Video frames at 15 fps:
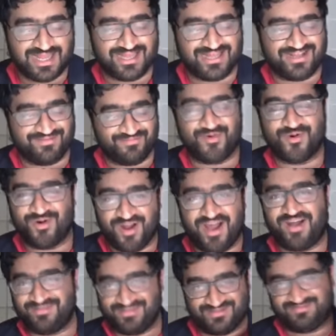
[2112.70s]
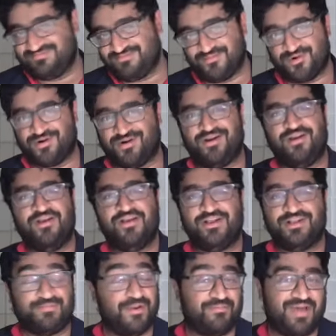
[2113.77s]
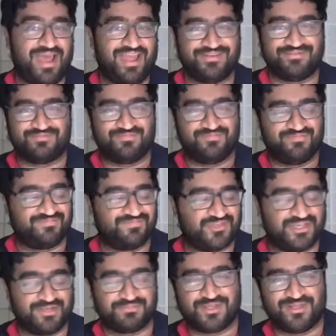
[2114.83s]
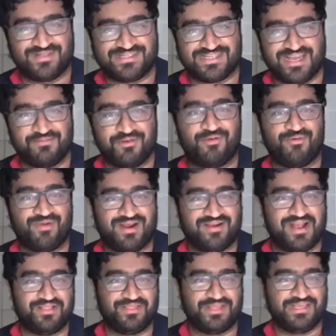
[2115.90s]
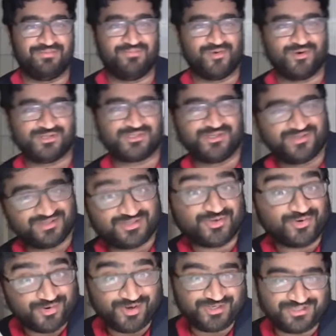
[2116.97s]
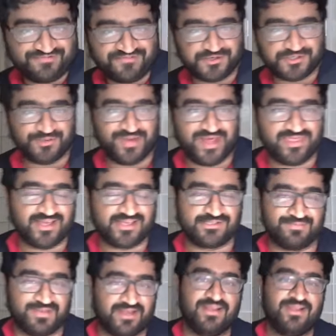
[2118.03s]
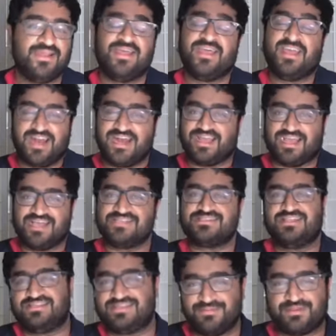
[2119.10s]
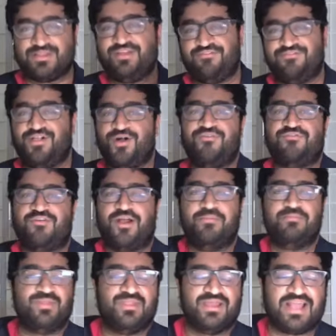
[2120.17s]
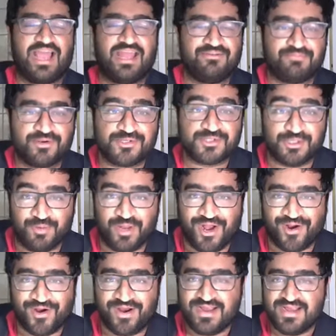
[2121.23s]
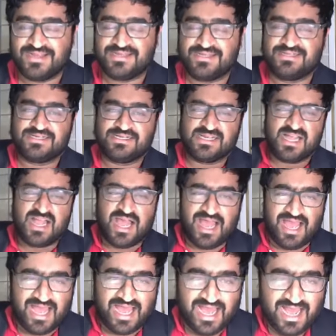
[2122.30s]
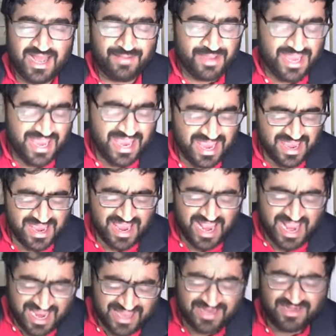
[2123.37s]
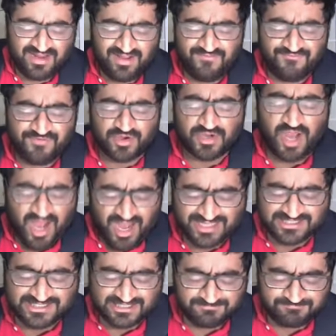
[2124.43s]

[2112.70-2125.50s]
more, more to put my chips on the table where I lean more towards virtue ethics, but in any case, they typically flow from the kind of person we are. Um, and for Kant,